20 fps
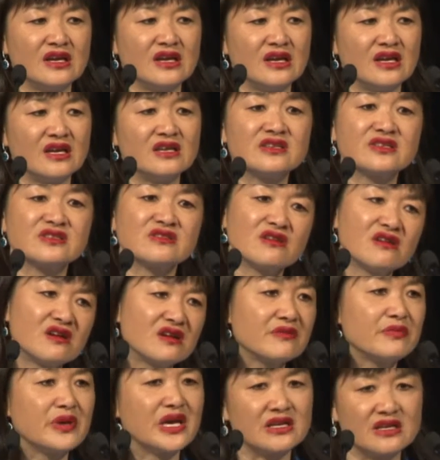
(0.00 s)
Is
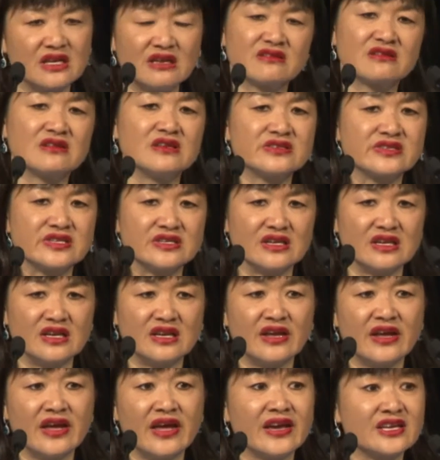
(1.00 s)
not about
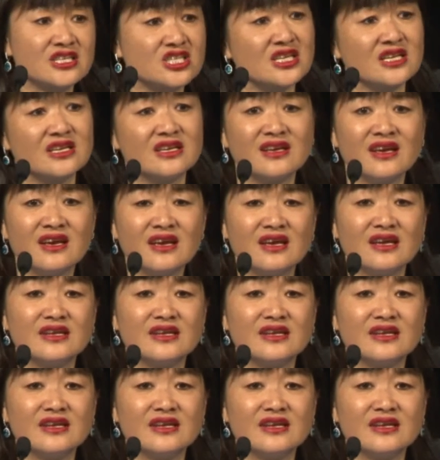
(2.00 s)
ethnicity. Actually,